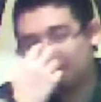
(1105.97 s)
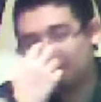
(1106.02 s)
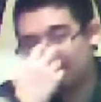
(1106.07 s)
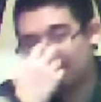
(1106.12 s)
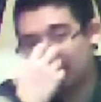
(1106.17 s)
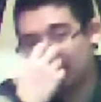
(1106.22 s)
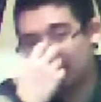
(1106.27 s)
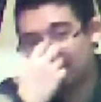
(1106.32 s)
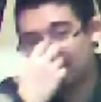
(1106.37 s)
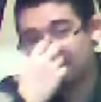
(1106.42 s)

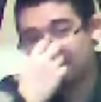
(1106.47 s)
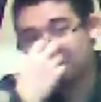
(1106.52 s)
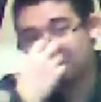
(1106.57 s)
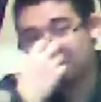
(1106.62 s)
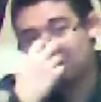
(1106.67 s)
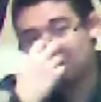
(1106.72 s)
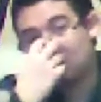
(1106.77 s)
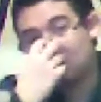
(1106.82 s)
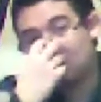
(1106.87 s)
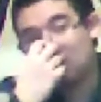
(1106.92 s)
that
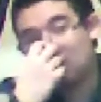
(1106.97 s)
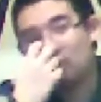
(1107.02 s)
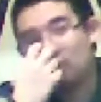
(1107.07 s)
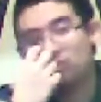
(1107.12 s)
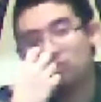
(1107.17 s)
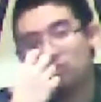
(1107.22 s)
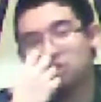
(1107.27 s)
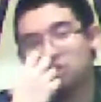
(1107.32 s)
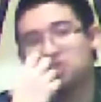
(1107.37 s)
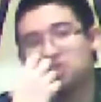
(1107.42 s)

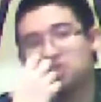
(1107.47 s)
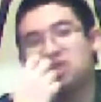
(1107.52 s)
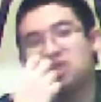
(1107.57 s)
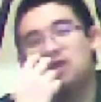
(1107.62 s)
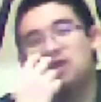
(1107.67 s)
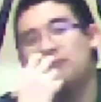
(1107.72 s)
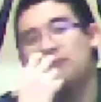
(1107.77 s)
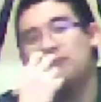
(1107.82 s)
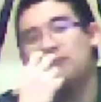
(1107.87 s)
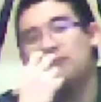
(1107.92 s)
we'll just
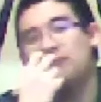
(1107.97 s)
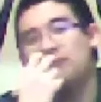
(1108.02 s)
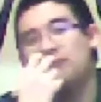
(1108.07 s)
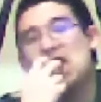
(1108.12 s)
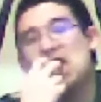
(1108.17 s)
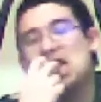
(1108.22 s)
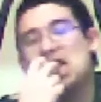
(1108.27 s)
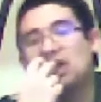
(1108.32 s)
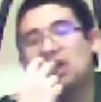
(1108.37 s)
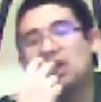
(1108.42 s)
see
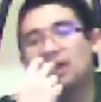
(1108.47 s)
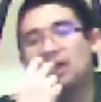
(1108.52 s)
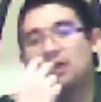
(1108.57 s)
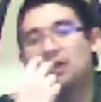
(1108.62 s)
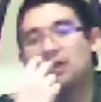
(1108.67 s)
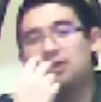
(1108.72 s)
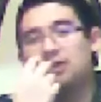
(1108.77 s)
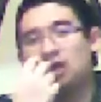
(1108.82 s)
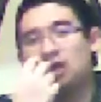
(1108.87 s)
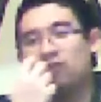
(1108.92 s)

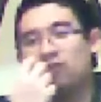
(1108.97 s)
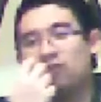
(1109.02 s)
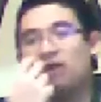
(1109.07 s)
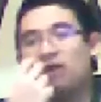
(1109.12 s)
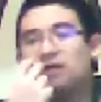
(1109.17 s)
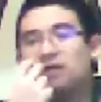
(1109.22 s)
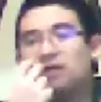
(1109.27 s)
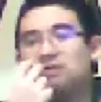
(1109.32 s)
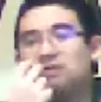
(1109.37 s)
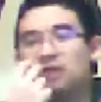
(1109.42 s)
like a
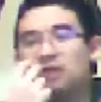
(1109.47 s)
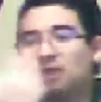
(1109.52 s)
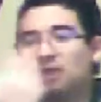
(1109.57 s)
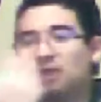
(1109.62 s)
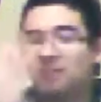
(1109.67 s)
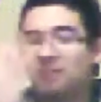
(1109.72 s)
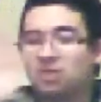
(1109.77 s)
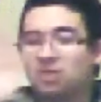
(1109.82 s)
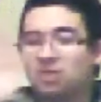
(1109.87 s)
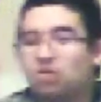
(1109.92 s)
ra- like a
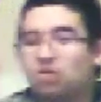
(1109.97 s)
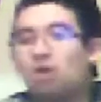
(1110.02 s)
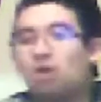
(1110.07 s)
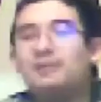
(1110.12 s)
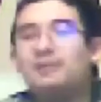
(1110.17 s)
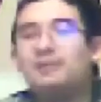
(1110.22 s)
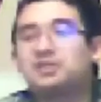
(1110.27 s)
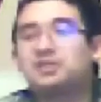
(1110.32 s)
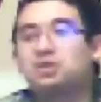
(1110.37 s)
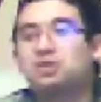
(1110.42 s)
bunch of
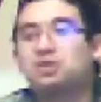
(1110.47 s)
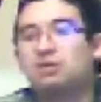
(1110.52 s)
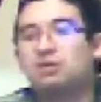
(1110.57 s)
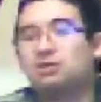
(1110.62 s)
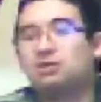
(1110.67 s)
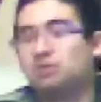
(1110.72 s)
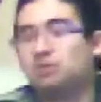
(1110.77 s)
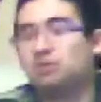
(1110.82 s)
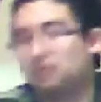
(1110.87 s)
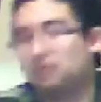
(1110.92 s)
comments
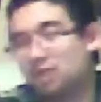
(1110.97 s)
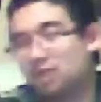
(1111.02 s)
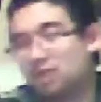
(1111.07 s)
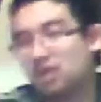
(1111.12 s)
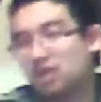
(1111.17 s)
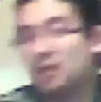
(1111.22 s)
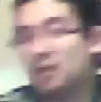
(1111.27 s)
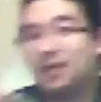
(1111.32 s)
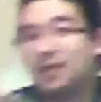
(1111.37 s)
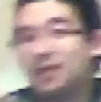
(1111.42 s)
going on
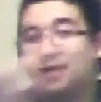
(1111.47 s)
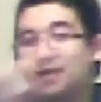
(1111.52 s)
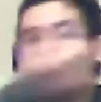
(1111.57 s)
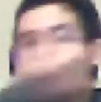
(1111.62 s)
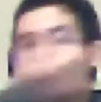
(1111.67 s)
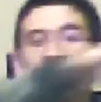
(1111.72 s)
in the in